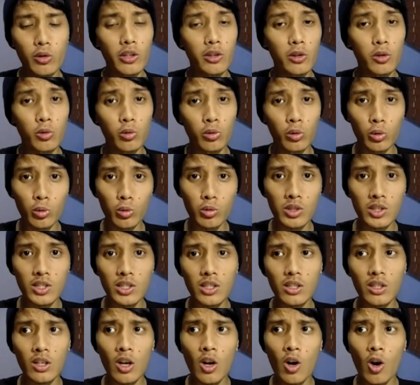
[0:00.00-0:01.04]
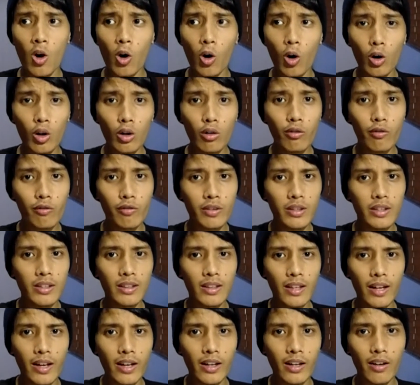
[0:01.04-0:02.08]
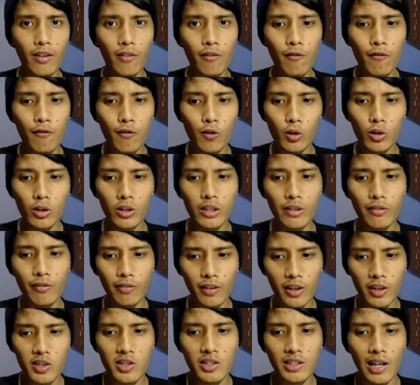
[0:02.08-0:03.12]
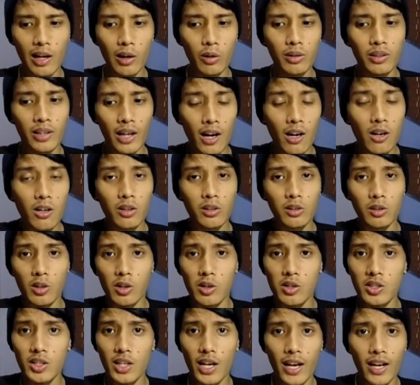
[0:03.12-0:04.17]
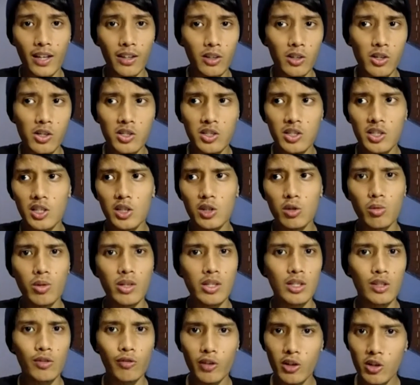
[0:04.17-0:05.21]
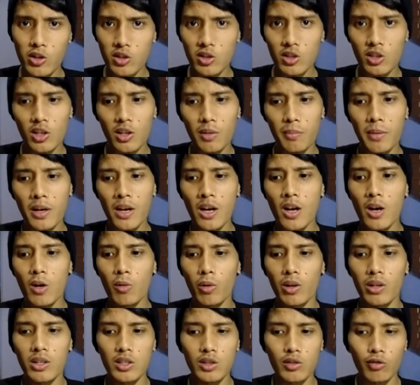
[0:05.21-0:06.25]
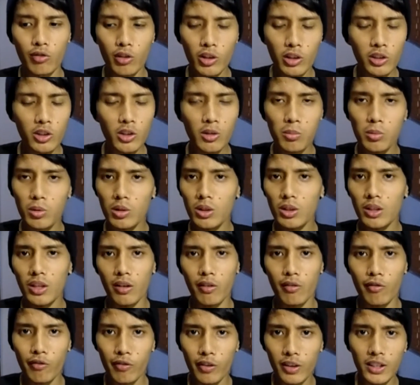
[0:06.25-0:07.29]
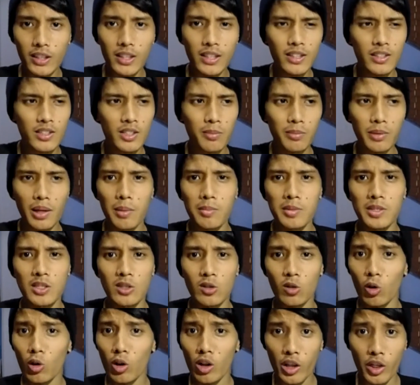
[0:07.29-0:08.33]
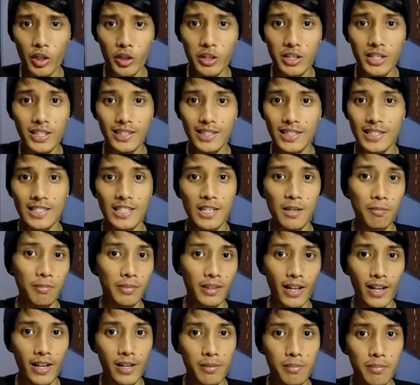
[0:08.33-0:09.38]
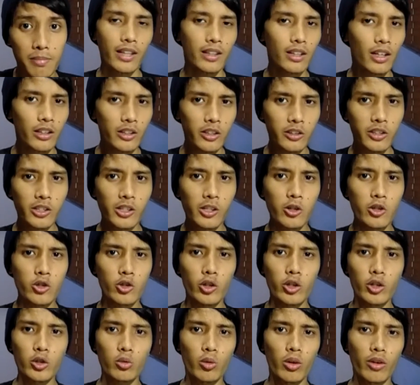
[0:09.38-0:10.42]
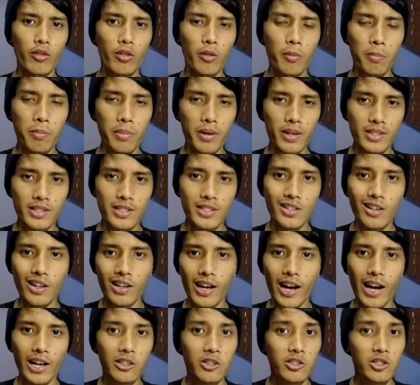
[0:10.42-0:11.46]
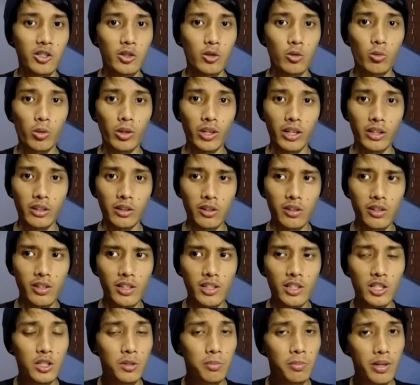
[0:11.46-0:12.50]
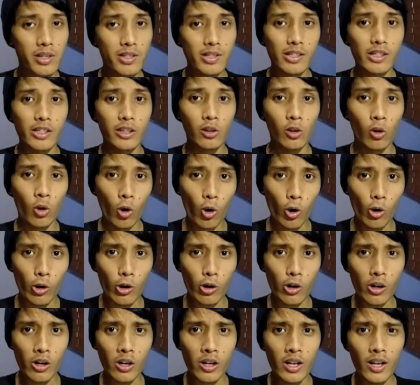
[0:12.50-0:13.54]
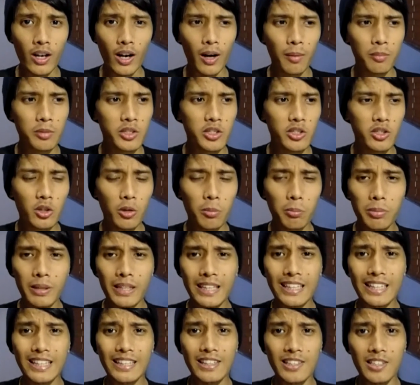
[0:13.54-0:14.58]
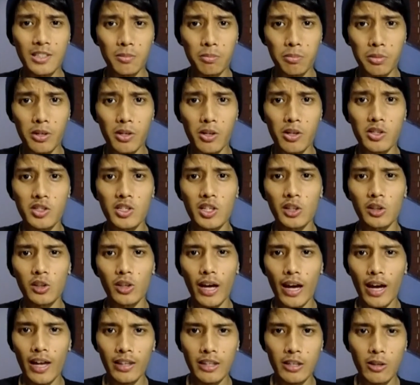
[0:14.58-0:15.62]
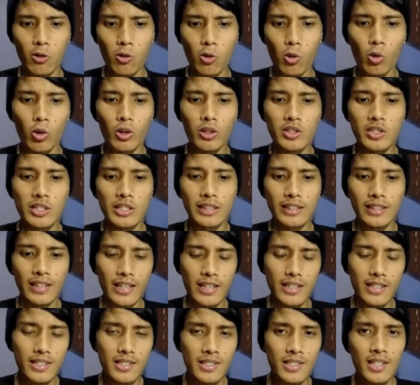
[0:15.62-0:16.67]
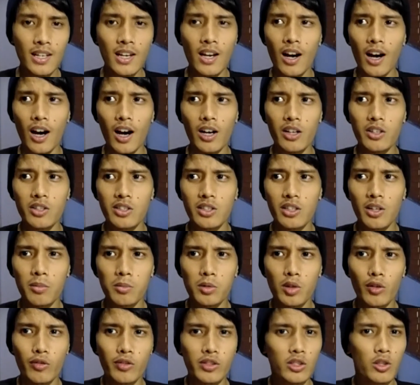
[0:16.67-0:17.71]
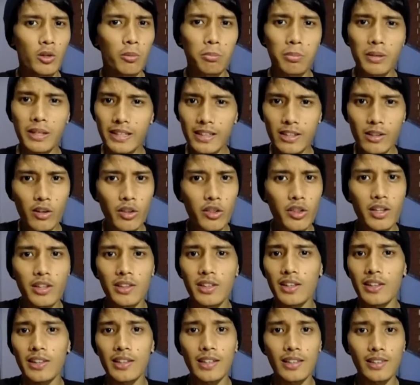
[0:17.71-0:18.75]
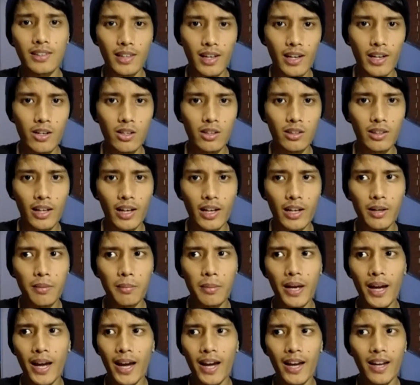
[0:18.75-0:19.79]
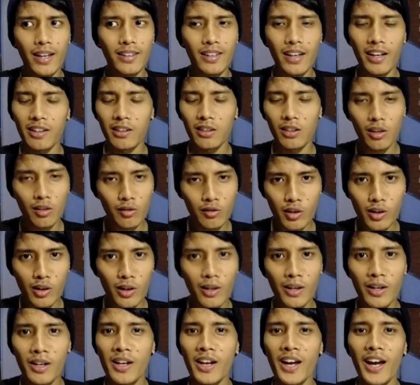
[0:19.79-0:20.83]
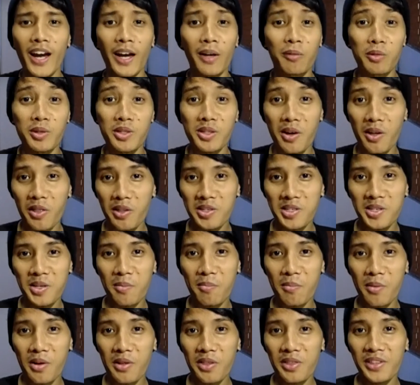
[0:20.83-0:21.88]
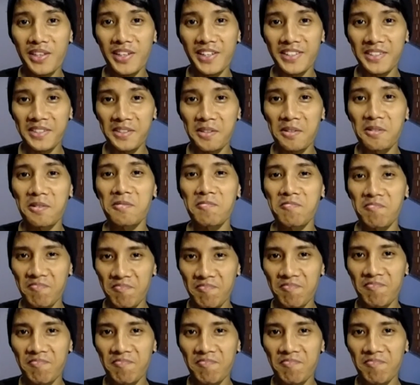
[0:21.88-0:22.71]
that you do see all feel like fully fleshed out characters. And there are scenes where he's fearsome, where he's vulnerable and funny, sometimes he's all three at the same time. And Anya Taylor-Joy is one of the best young actresses working today, especially in horror. She just completely disappears into any role she takes. She comes off as completely authentic the entire time, and I love her, and we share the same birthday, so